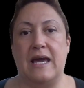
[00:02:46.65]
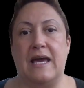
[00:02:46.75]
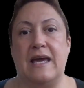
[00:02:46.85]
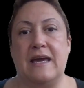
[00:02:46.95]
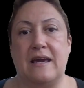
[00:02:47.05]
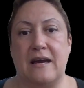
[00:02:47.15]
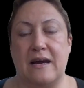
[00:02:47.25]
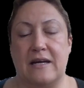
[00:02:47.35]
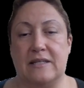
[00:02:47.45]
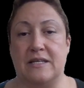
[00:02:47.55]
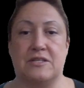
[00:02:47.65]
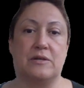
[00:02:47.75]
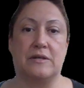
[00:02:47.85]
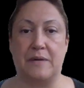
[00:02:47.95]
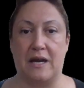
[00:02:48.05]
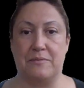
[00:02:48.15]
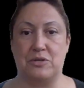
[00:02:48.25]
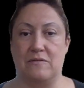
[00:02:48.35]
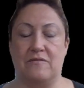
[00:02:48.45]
a like a screen capture